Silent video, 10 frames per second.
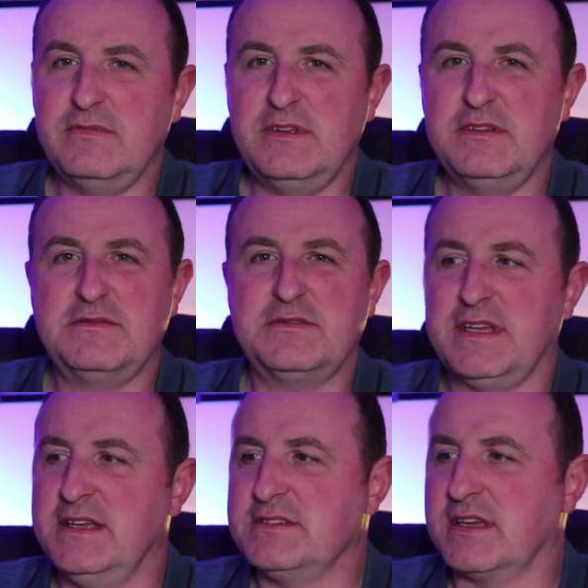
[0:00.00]
You
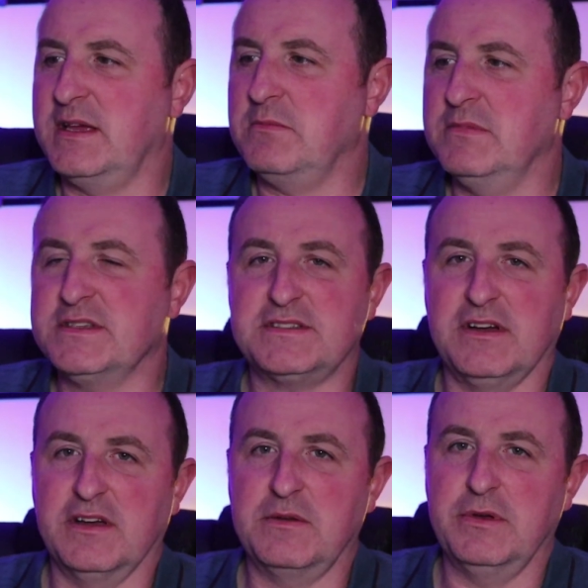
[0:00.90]
tend to keep
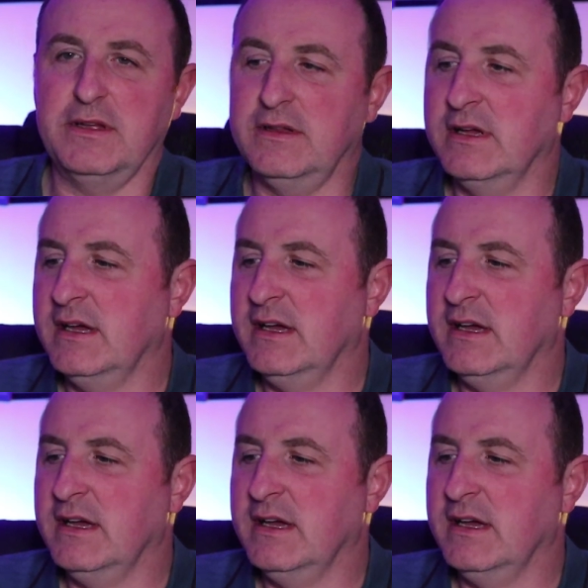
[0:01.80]
mistyping.